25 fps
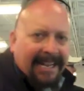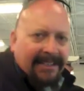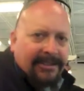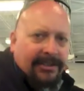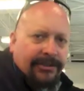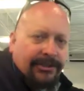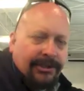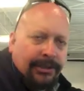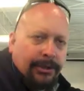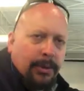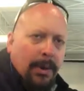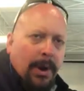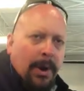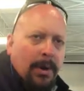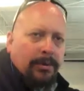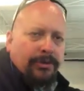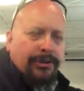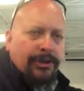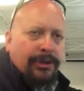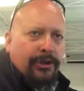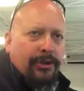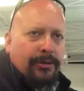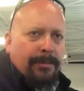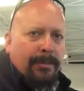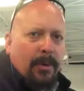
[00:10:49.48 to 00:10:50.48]
that's 202.96.
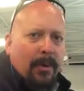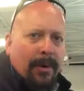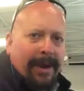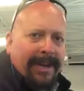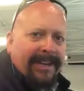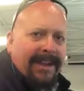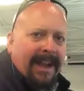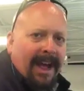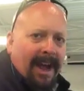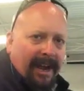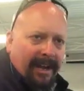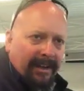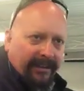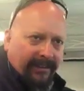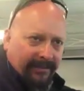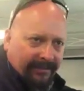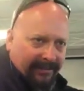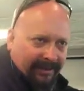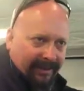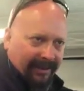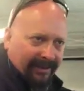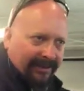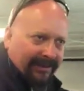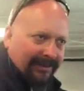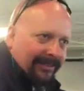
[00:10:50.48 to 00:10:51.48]
Those
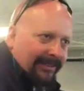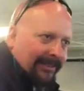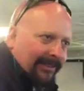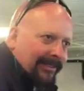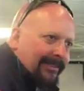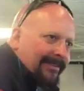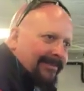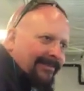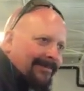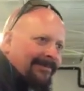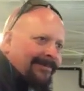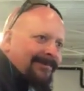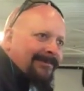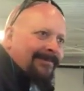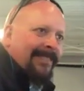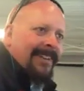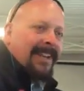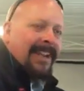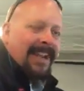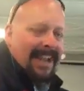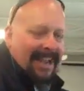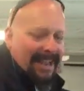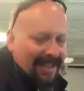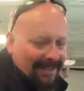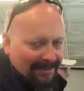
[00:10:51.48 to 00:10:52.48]

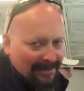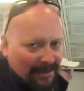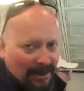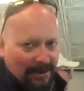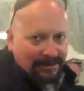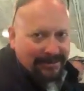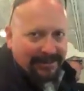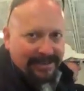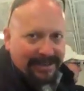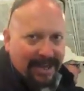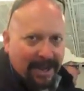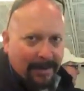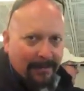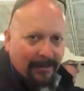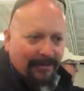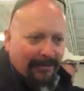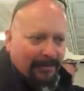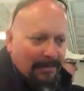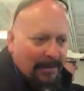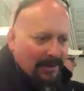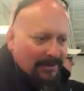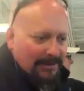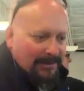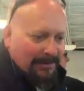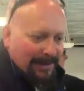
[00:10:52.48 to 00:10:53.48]
are numbers
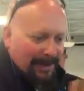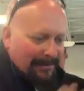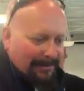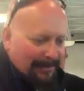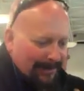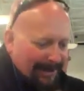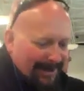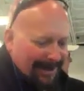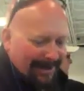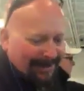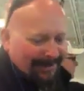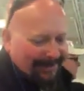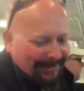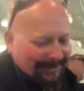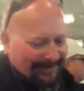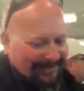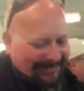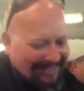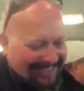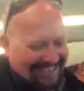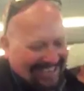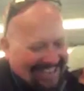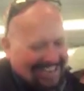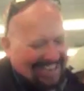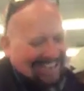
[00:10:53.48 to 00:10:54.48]
most people use.
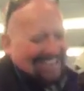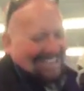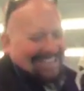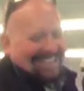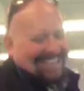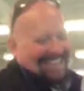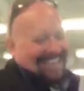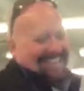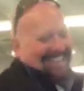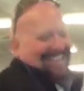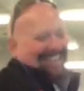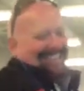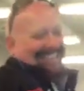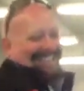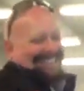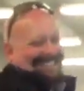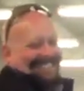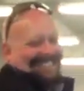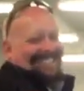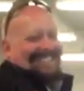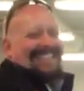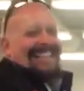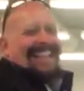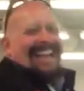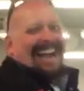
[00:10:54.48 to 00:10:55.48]

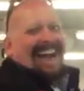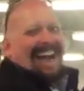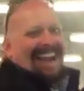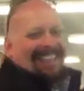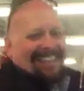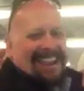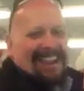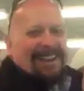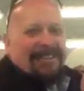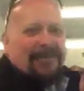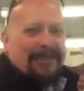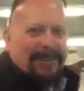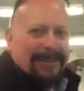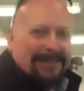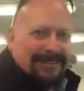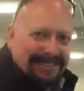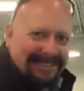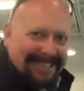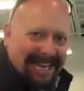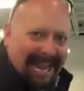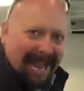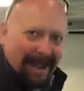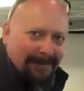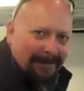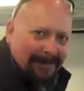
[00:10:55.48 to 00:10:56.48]
I think
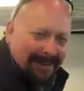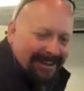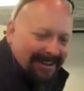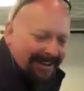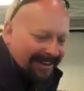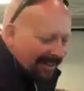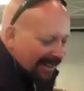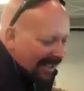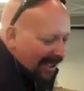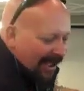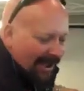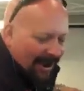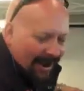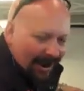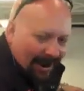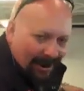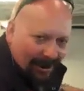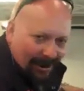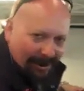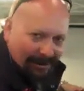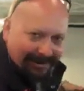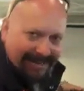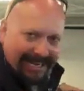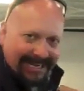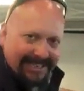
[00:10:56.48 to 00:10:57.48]
Will's happy.
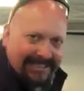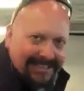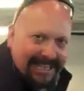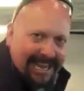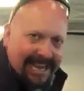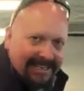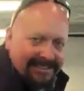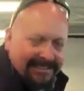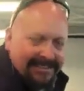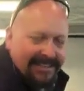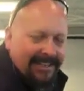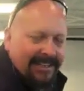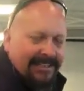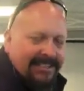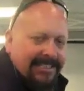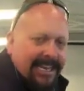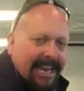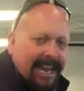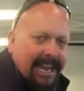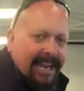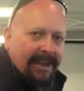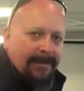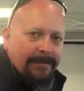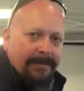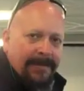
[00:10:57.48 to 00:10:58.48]
All these things are the
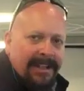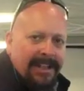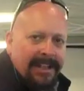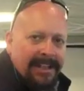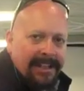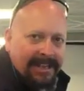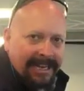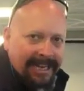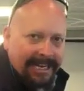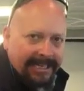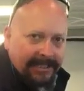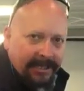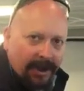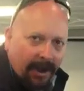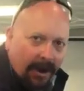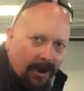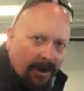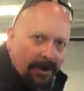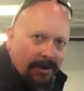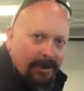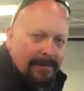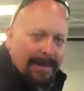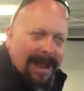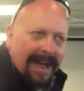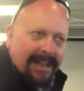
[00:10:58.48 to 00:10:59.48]
same. It's
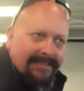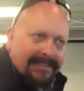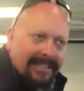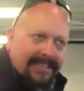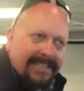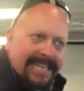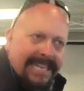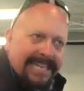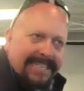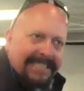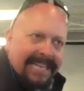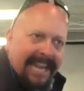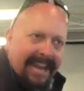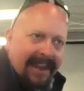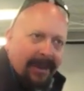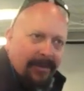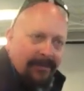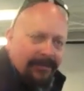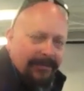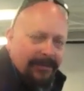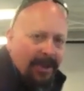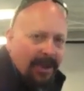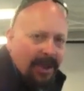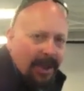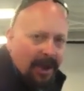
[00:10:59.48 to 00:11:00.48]
all about the
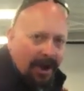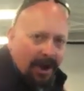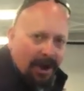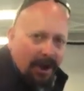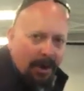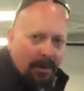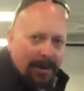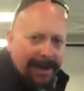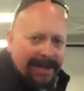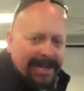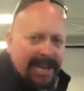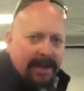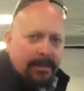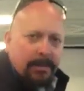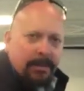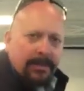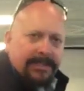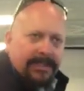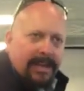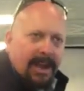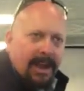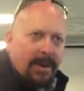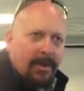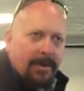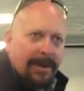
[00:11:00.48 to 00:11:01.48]
details. All we did was
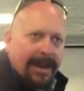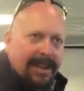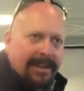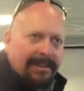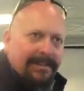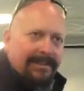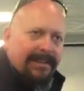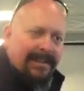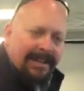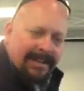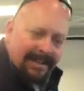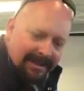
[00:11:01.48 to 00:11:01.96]
go in,